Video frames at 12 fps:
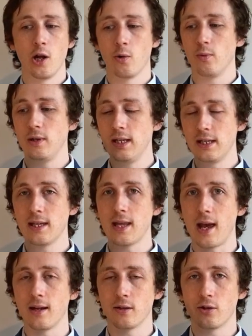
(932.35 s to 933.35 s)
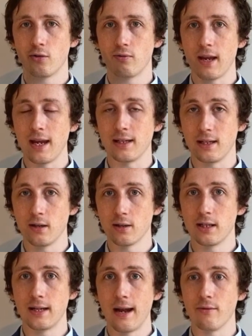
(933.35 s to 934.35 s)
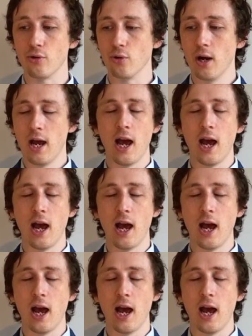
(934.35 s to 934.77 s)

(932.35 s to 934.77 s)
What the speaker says: we need to then create in our scenario